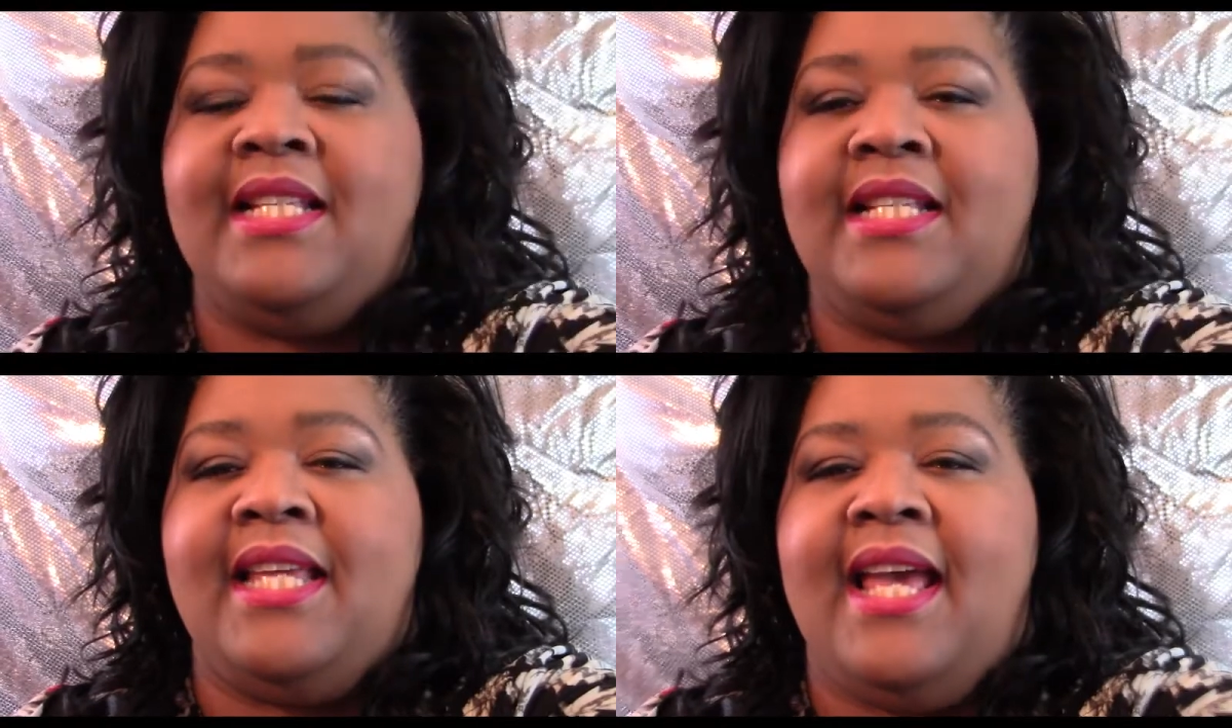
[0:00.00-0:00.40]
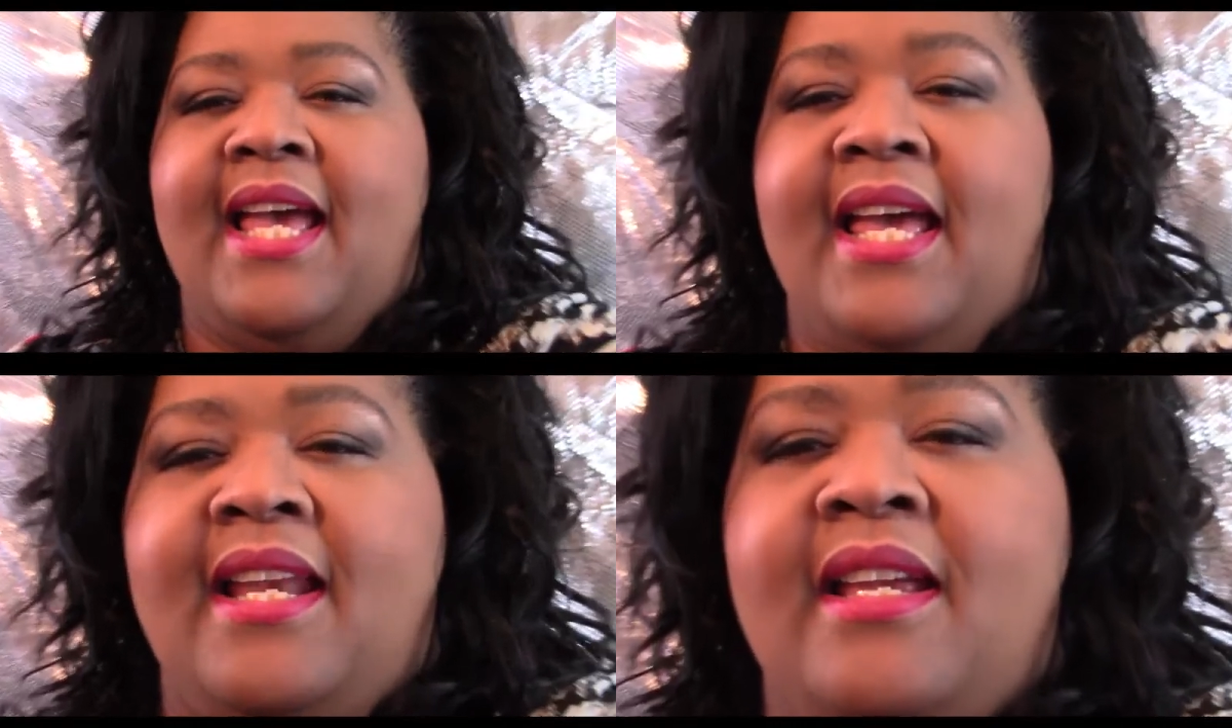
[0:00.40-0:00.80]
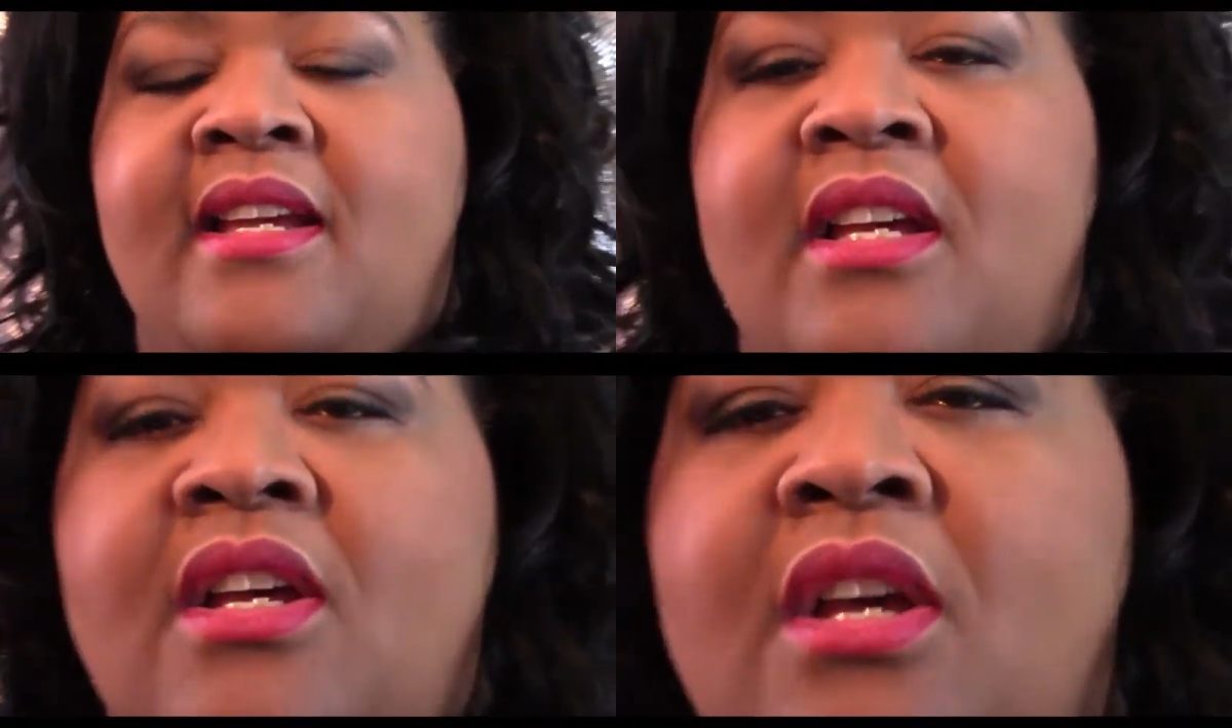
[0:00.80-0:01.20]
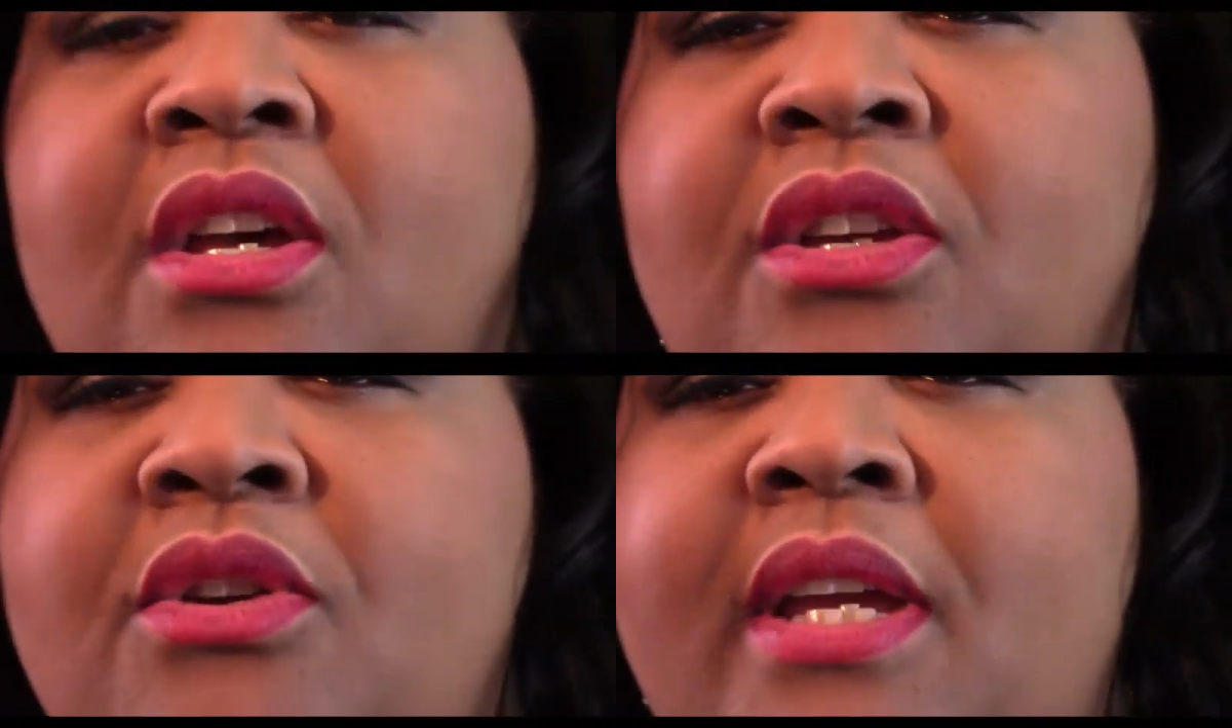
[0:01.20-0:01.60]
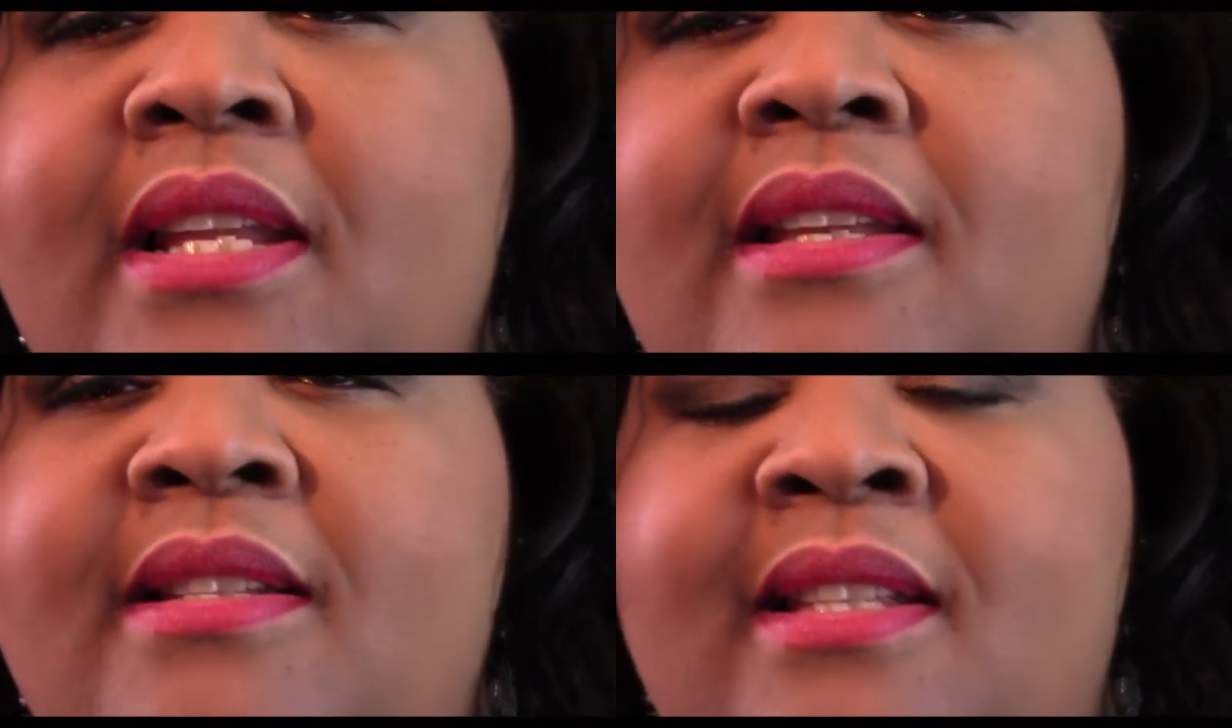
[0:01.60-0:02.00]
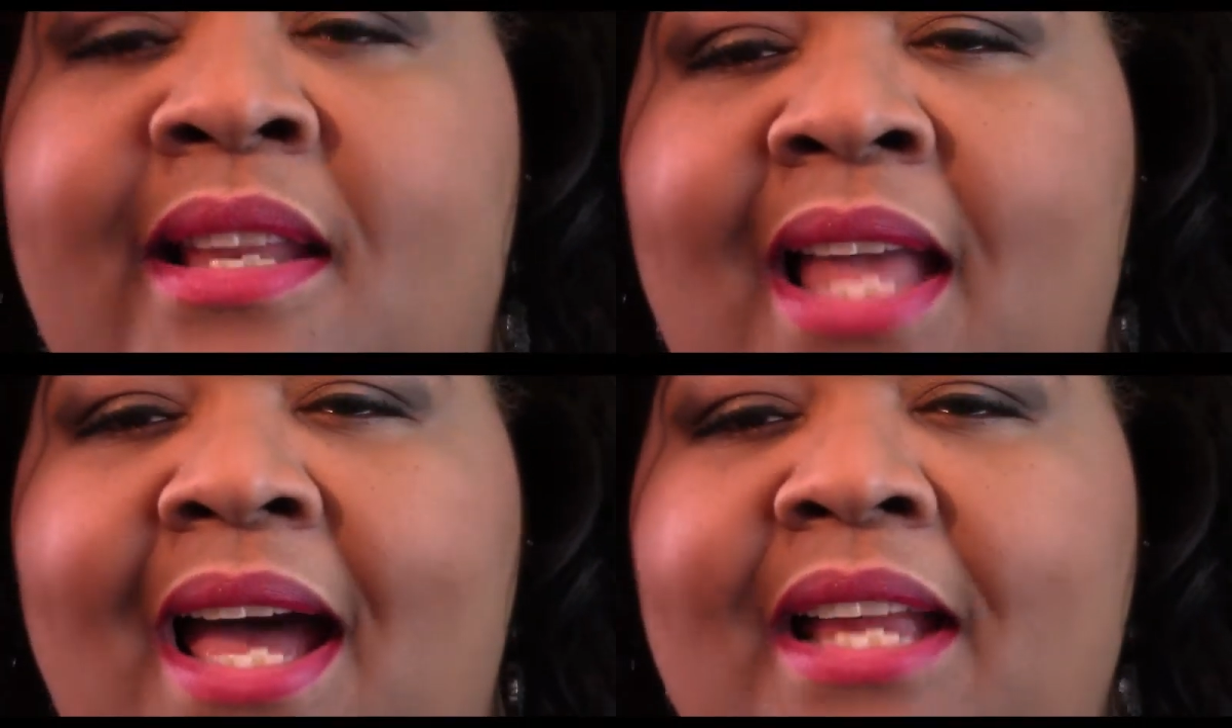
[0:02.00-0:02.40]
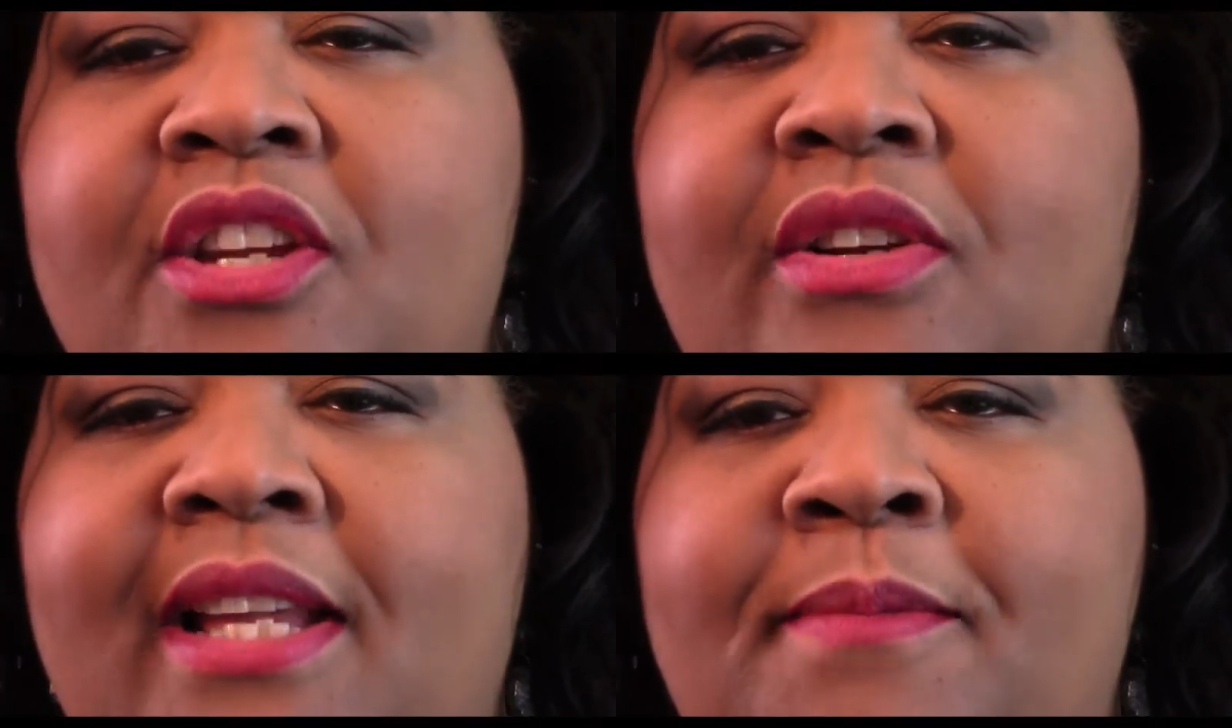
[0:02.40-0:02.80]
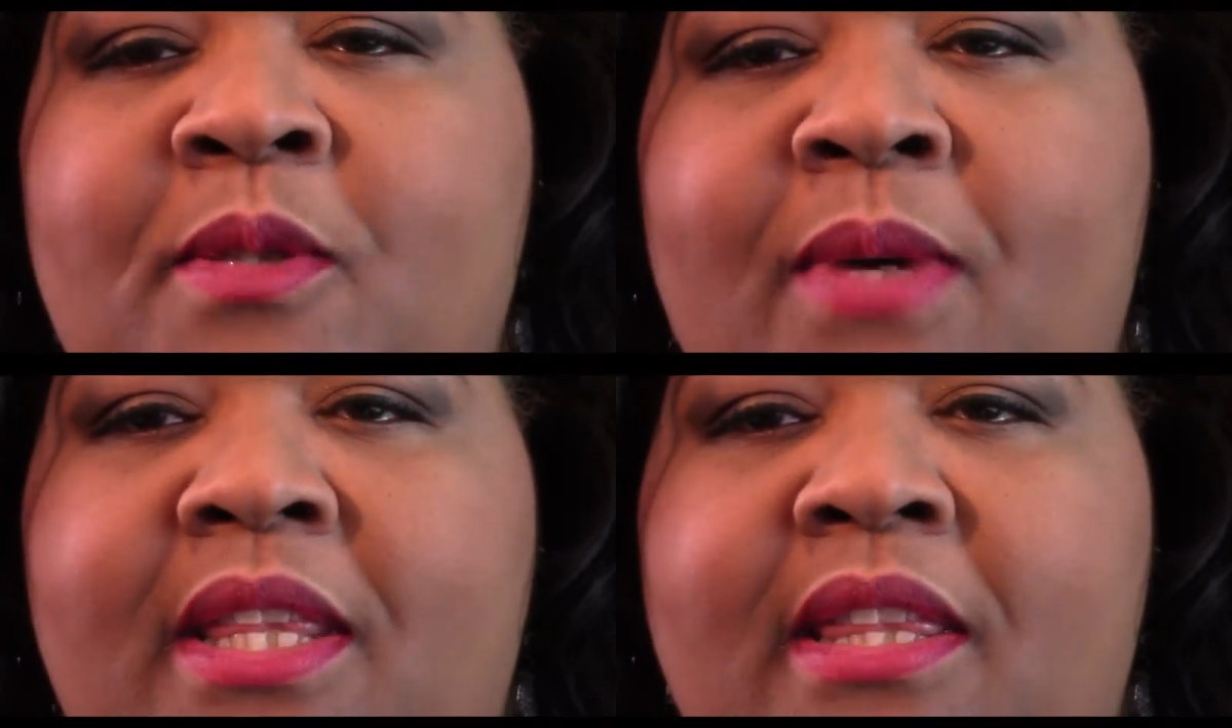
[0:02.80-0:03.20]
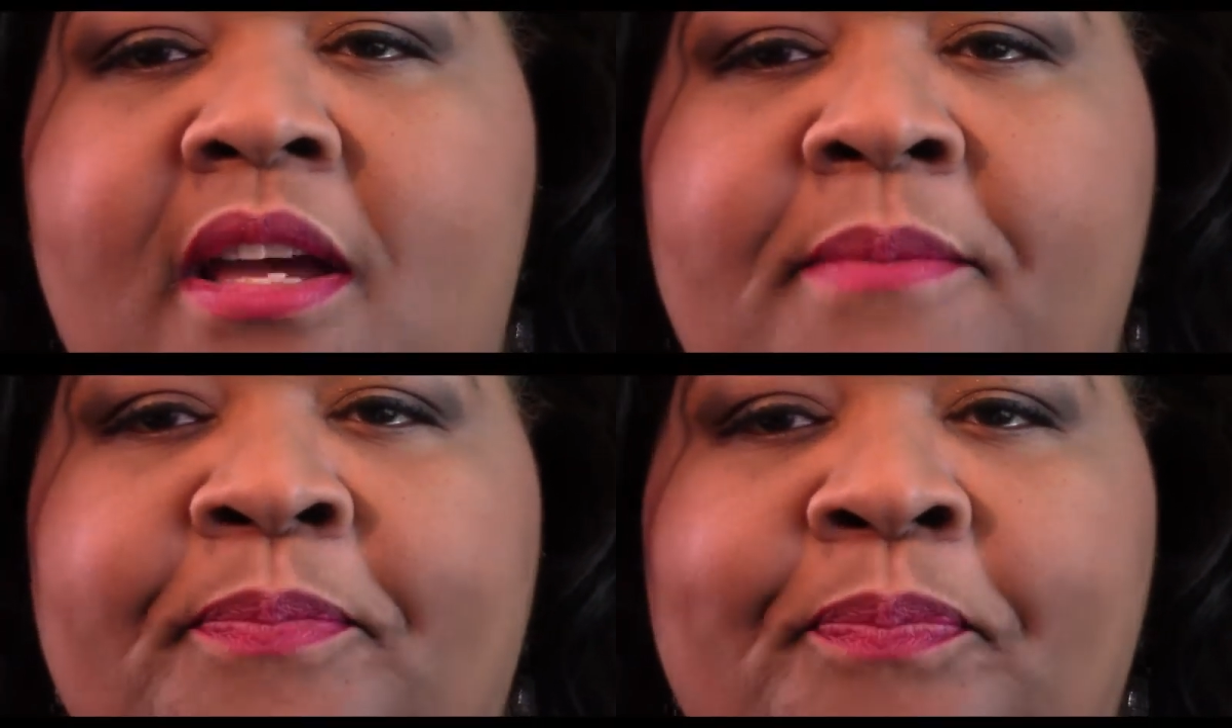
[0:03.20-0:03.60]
a tad. You can line your lips with them